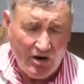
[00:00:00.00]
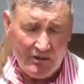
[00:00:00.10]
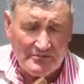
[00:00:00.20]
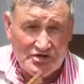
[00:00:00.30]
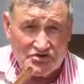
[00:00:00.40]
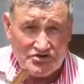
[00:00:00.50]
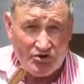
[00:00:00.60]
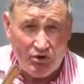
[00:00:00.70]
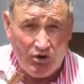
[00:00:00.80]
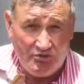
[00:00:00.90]
I'm
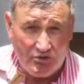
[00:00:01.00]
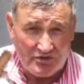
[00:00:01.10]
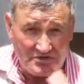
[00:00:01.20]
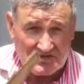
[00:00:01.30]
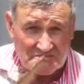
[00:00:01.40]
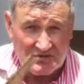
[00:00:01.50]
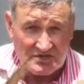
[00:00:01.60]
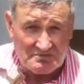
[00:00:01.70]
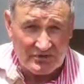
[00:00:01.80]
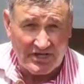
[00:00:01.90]
using hawthorn, it's
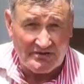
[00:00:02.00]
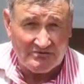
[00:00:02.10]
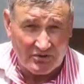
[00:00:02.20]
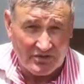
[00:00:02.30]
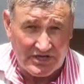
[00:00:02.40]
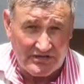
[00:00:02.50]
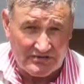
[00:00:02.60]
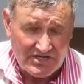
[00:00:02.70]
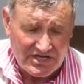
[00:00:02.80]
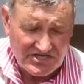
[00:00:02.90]
plentiful
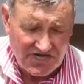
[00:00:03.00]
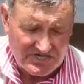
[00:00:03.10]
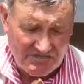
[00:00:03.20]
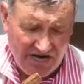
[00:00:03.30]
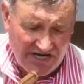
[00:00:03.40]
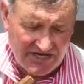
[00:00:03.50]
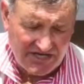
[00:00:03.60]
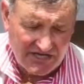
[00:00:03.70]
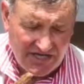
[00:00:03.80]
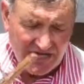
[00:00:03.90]
in
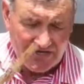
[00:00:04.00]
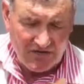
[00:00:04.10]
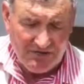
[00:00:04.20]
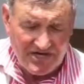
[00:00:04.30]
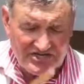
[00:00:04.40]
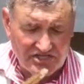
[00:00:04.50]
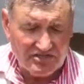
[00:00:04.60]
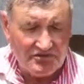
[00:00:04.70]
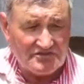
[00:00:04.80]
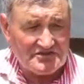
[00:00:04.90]
Tasmania, and I
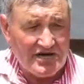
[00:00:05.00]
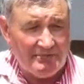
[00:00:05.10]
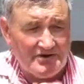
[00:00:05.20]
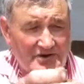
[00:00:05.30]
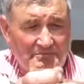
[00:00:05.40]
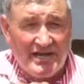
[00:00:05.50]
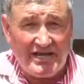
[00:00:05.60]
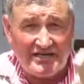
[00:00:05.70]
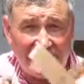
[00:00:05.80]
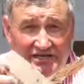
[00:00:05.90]
basically look for something with a
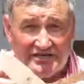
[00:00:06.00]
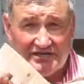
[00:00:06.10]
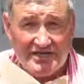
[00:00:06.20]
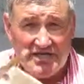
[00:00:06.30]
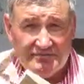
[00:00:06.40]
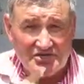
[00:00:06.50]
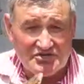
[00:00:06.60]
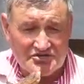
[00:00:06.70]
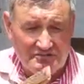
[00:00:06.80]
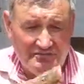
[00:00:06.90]
bend in it,
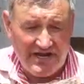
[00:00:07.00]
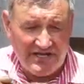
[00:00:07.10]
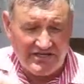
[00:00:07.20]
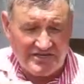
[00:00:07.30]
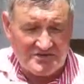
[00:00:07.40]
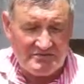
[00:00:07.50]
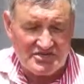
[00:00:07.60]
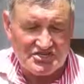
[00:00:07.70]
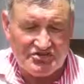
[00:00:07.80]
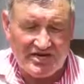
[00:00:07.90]
because the bend gives
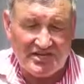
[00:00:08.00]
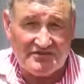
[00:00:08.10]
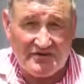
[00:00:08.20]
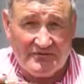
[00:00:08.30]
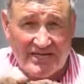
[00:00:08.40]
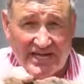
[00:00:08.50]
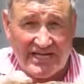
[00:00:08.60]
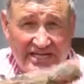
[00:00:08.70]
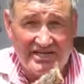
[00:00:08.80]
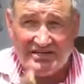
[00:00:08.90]
me strength from the
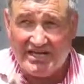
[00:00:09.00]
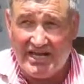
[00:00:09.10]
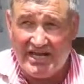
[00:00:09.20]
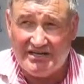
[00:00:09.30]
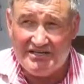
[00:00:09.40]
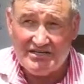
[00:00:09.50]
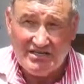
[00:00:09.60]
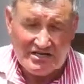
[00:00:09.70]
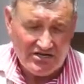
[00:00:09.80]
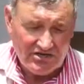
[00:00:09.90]
neck into the head.
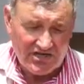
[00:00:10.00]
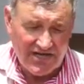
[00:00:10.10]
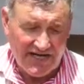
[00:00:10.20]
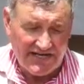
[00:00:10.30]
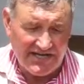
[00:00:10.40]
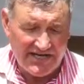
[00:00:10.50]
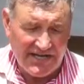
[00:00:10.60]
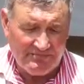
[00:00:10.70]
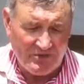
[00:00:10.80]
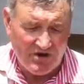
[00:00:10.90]
I cut it
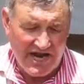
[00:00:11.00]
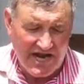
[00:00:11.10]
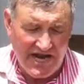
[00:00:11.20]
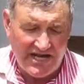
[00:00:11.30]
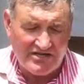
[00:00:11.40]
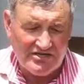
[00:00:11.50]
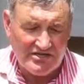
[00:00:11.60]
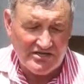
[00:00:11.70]
out by hand,